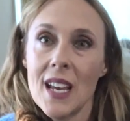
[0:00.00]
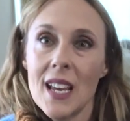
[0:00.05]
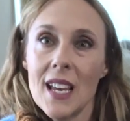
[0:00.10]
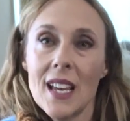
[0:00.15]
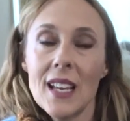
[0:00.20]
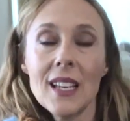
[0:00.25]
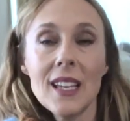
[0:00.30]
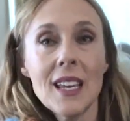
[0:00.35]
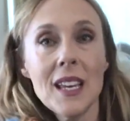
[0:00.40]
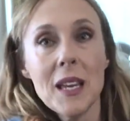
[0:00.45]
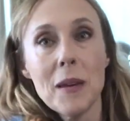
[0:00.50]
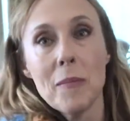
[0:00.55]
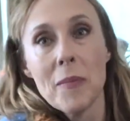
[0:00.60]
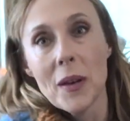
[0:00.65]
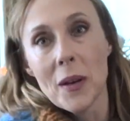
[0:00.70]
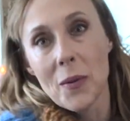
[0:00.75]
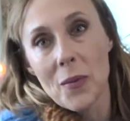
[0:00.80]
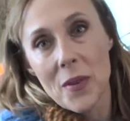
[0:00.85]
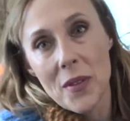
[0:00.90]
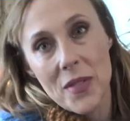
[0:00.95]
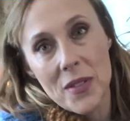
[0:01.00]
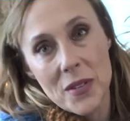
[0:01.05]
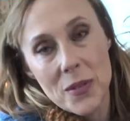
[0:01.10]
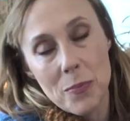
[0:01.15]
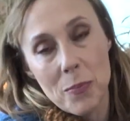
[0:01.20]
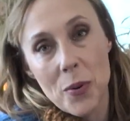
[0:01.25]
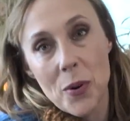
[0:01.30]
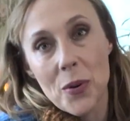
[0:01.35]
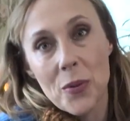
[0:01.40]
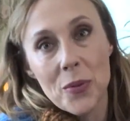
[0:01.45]
in keeping with this
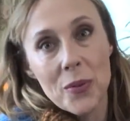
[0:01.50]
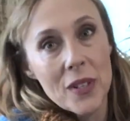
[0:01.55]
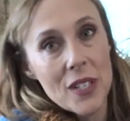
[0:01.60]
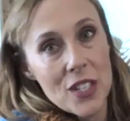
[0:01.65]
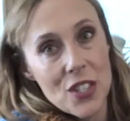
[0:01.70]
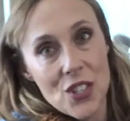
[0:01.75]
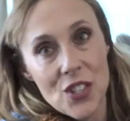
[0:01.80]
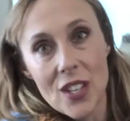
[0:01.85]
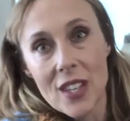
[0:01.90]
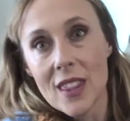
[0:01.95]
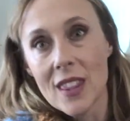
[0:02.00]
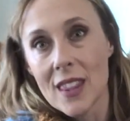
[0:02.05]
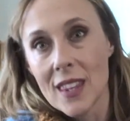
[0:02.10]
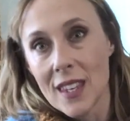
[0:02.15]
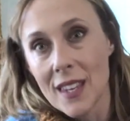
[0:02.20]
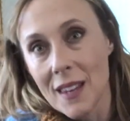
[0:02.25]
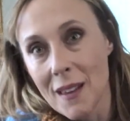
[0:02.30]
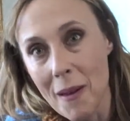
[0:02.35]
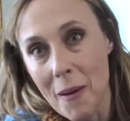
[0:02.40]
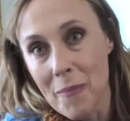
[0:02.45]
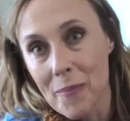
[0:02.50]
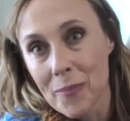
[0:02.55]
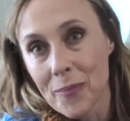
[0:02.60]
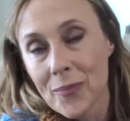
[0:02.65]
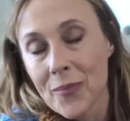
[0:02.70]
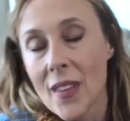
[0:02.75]
Parisian theme,